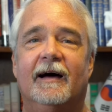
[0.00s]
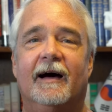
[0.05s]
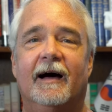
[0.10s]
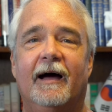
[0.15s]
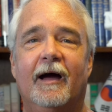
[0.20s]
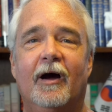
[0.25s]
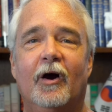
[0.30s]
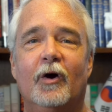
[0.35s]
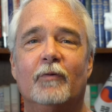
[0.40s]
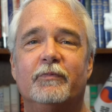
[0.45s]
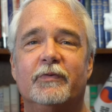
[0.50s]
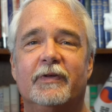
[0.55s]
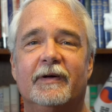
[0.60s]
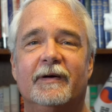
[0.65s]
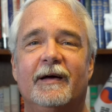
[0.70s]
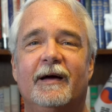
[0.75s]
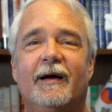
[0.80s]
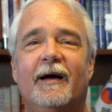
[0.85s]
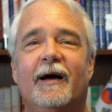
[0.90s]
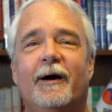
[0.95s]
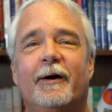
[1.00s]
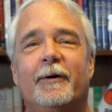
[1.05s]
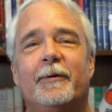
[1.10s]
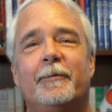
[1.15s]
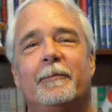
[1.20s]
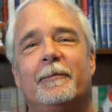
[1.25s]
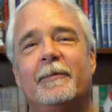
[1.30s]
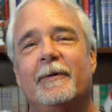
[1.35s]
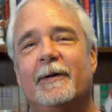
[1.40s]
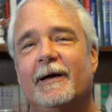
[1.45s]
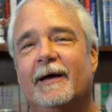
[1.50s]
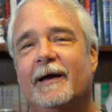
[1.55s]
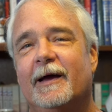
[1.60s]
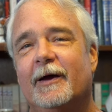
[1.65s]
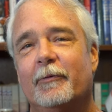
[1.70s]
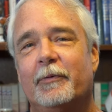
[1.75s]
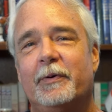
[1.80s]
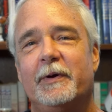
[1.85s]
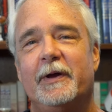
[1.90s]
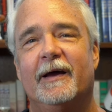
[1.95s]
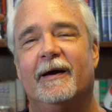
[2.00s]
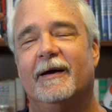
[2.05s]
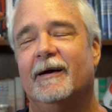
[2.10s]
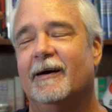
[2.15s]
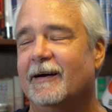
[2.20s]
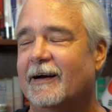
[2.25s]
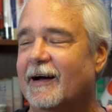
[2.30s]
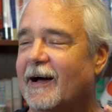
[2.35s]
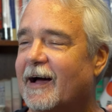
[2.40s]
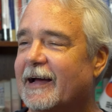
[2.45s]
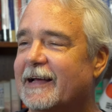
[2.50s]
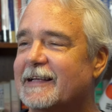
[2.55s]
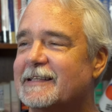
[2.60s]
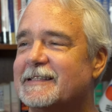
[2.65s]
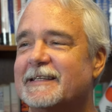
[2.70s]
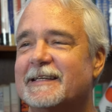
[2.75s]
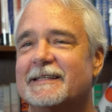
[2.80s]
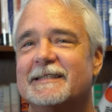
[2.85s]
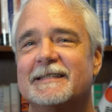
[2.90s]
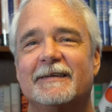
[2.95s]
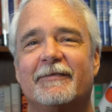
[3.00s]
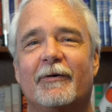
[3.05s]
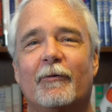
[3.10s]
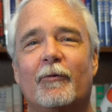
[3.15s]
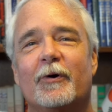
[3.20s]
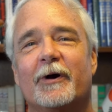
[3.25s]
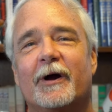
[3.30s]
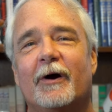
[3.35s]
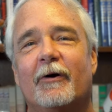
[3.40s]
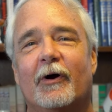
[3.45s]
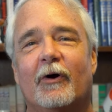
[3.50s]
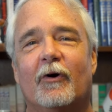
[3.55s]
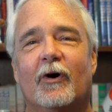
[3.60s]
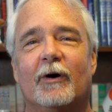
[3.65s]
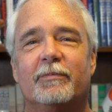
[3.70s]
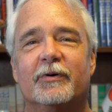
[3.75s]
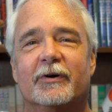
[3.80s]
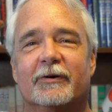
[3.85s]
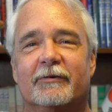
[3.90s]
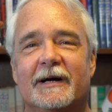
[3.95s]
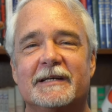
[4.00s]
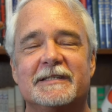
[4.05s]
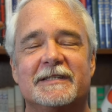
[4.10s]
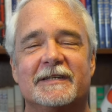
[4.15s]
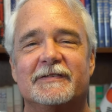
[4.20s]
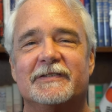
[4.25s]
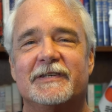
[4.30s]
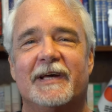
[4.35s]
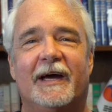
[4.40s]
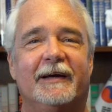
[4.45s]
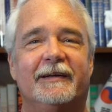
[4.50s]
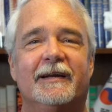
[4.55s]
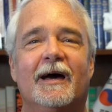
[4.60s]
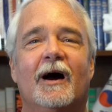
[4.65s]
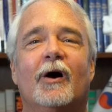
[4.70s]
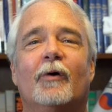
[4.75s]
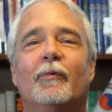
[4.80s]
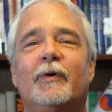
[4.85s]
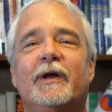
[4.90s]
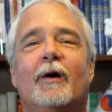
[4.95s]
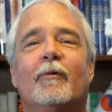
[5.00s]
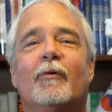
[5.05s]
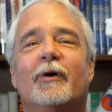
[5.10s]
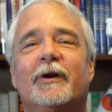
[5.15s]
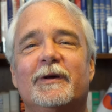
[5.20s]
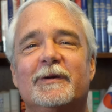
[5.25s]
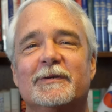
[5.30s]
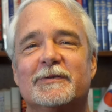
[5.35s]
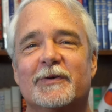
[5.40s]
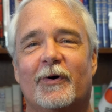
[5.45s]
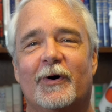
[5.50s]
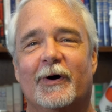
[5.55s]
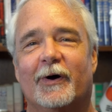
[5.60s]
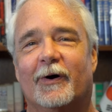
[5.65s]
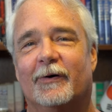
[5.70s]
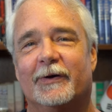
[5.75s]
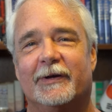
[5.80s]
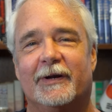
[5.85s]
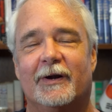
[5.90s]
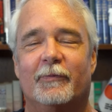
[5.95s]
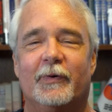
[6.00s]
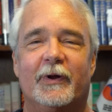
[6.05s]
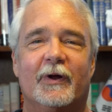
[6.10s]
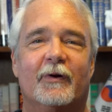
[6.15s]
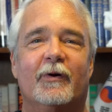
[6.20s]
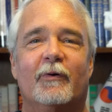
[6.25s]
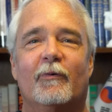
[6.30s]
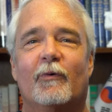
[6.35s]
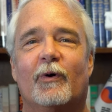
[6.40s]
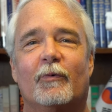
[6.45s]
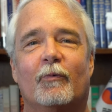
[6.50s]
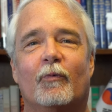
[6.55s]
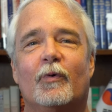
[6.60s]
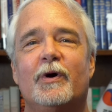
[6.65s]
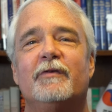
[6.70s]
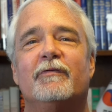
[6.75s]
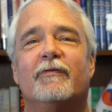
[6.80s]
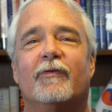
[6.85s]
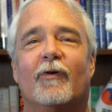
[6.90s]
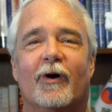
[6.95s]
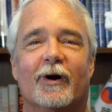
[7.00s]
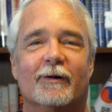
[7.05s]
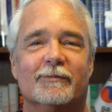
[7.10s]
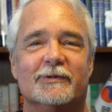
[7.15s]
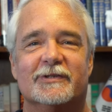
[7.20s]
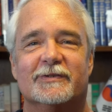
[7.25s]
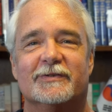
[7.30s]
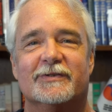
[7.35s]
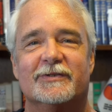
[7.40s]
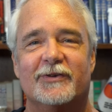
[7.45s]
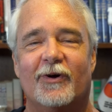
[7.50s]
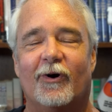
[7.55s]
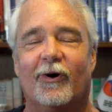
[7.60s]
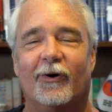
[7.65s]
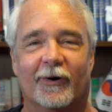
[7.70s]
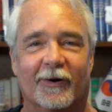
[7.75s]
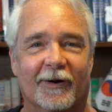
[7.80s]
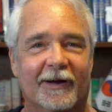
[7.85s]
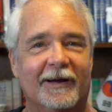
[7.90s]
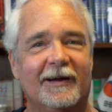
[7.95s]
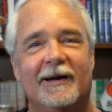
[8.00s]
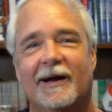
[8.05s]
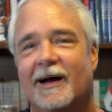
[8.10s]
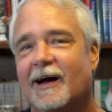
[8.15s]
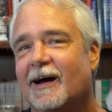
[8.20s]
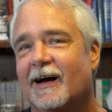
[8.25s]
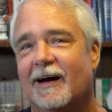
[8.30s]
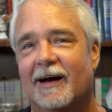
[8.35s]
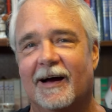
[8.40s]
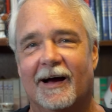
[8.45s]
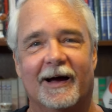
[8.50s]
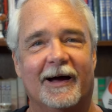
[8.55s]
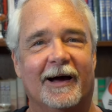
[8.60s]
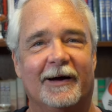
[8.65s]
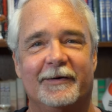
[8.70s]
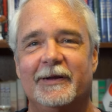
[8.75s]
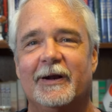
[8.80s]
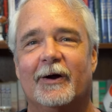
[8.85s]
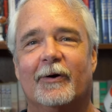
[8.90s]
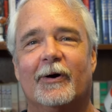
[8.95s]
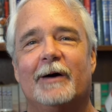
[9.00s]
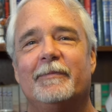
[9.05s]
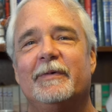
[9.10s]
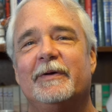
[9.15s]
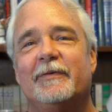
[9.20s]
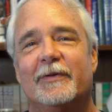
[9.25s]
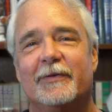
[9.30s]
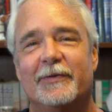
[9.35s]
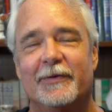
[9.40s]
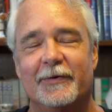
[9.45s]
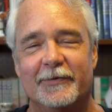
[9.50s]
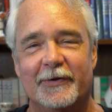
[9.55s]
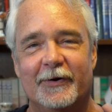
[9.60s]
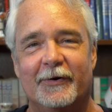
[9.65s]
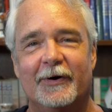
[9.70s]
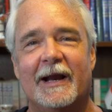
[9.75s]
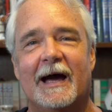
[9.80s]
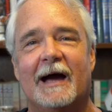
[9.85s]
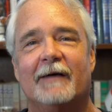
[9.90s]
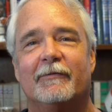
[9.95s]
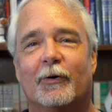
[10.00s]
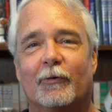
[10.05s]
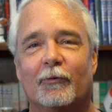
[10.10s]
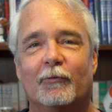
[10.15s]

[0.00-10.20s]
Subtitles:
I hope I could see a civil war going on, progressives saying, no, we don't want to use oil. You know, we only want wind farms and solar. They're going to have a